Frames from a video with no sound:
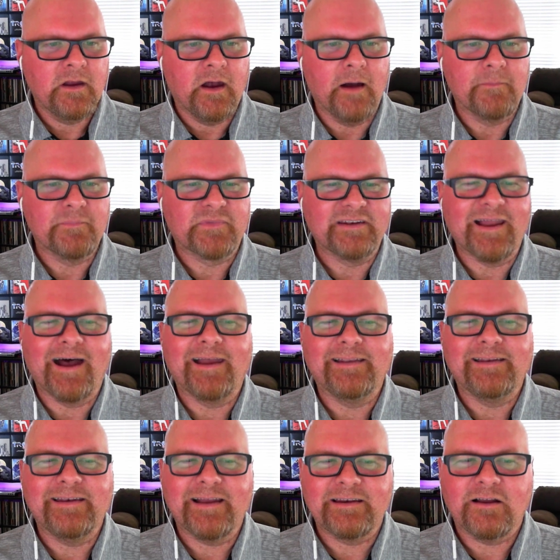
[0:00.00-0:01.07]
The
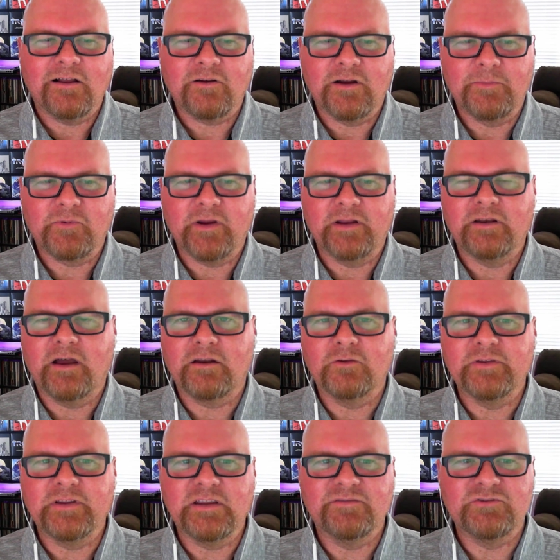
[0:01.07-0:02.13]
$99 upgrade not
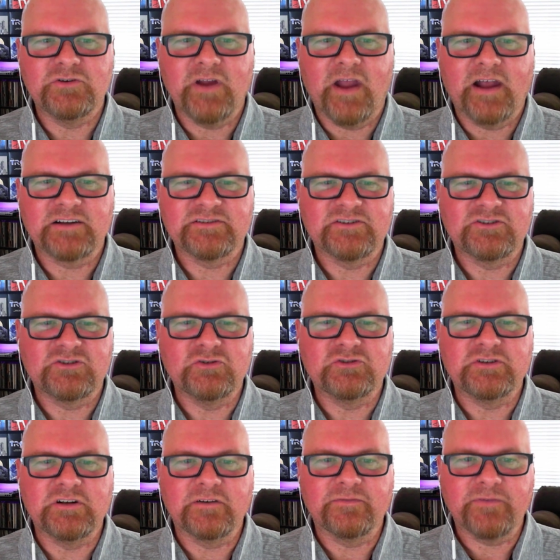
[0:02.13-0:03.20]
only gives you access to
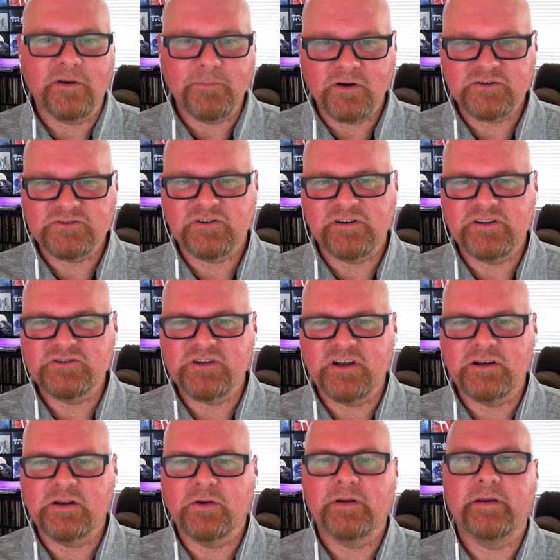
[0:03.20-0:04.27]
Cedar Fair Park starting in
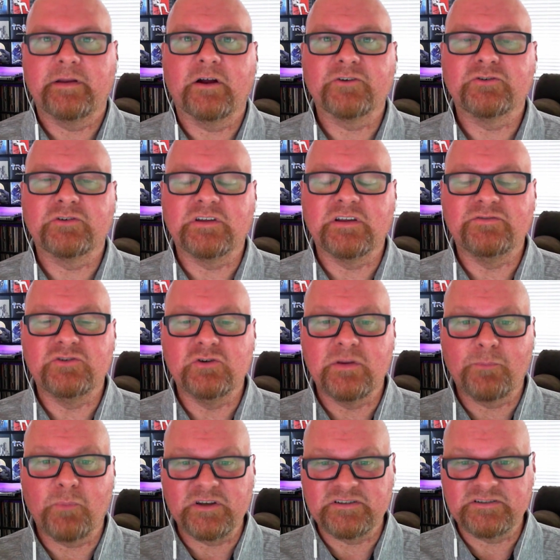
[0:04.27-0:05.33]
January, it also gives you the
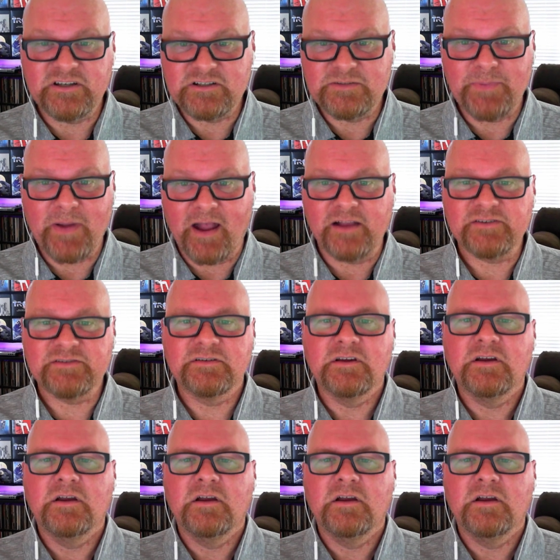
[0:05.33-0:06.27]
Prestige Pass,